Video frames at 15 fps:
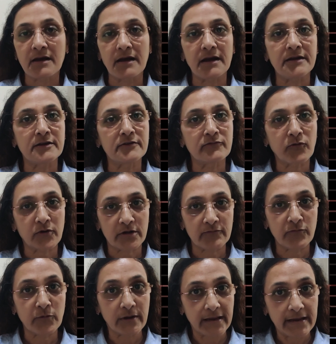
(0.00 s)
under
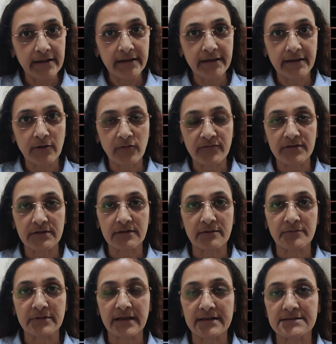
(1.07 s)
44ADA of
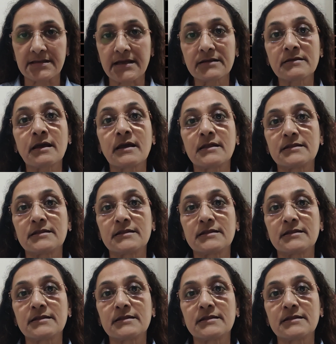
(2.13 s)
Income Tax Act,